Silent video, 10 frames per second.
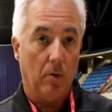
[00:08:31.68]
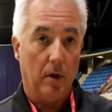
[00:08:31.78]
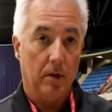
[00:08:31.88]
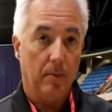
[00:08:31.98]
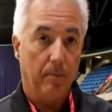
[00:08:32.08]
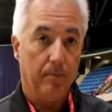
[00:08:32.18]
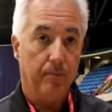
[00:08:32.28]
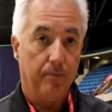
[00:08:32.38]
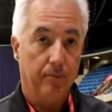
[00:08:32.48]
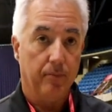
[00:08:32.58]
he was just
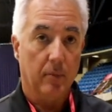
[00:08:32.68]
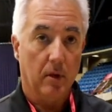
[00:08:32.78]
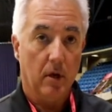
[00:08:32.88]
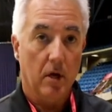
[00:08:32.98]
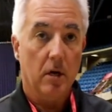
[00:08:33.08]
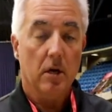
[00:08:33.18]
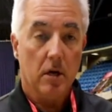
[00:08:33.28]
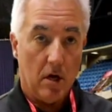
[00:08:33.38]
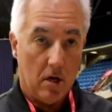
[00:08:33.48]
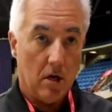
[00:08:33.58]
experimenting with sizes,
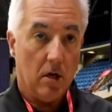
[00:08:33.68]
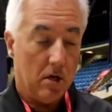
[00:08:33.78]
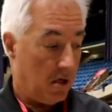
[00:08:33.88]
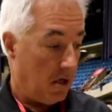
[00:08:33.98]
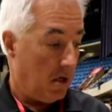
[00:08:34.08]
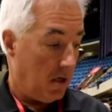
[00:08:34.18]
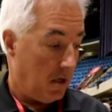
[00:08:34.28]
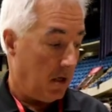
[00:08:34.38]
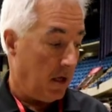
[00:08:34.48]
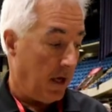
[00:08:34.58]
because they look
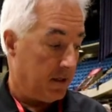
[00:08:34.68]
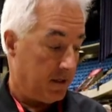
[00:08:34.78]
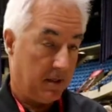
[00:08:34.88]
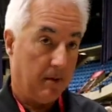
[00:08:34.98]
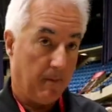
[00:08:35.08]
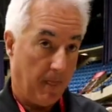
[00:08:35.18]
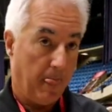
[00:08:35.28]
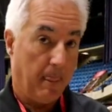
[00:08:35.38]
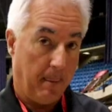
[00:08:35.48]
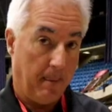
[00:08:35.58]
very,
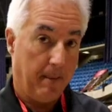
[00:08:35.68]
yeah.